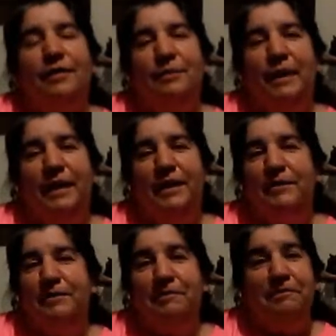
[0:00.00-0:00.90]

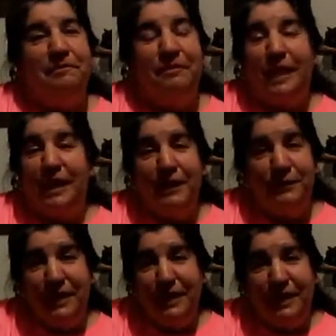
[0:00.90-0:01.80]
But, like I
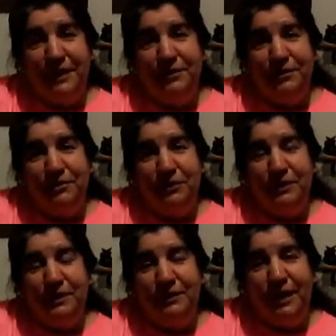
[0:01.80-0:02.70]
say, as the
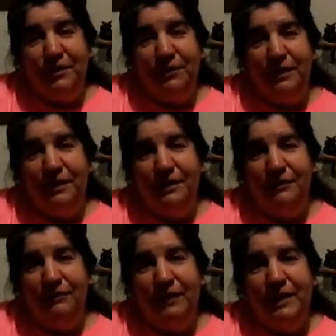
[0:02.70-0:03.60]
stories go in all of
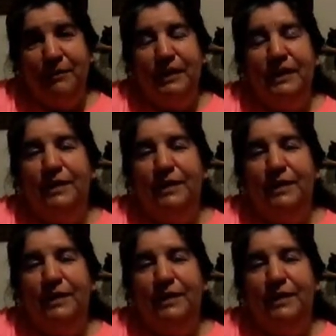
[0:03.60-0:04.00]
the family,